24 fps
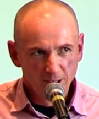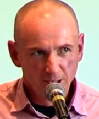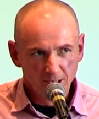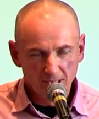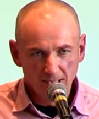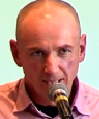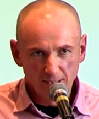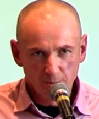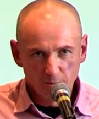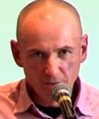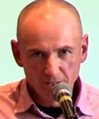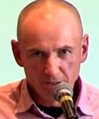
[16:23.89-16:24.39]

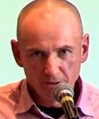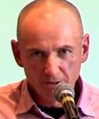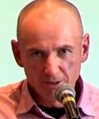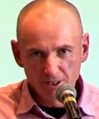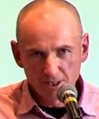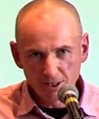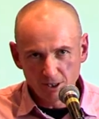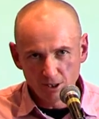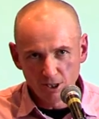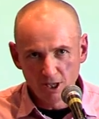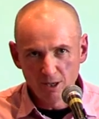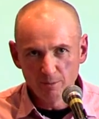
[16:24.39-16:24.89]
whether
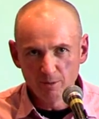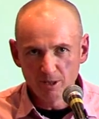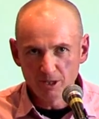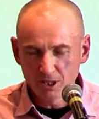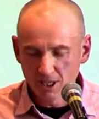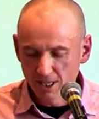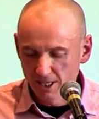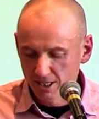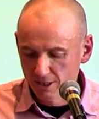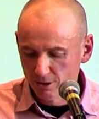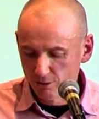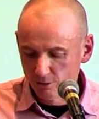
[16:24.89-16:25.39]
it's climate
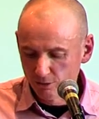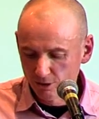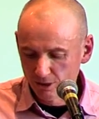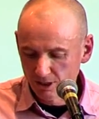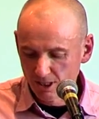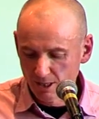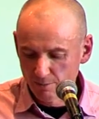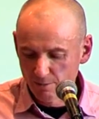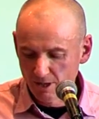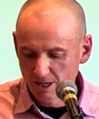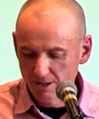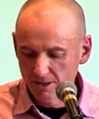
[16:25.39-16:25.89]
change or
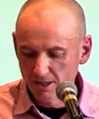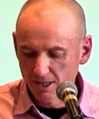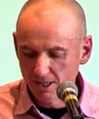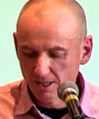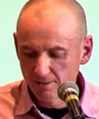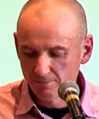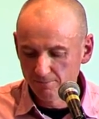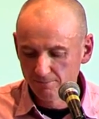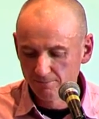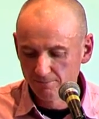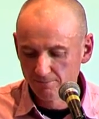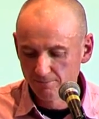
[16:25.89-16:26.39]
some
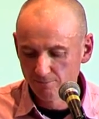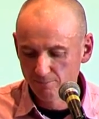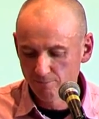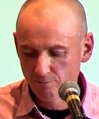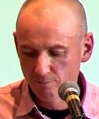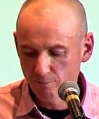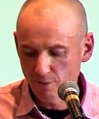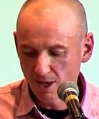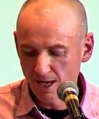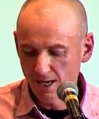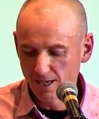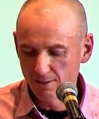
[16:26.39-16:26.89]
other
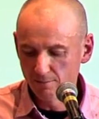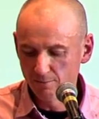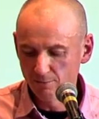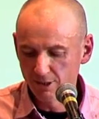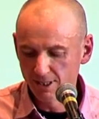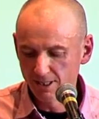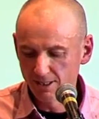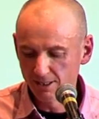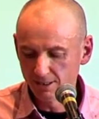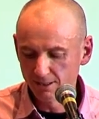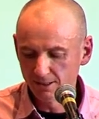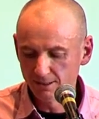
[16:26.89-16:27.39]

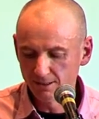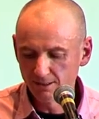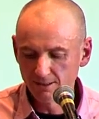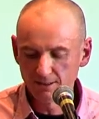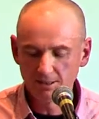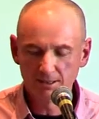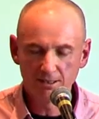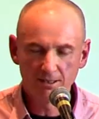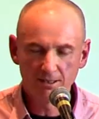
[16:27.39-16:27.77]
reason,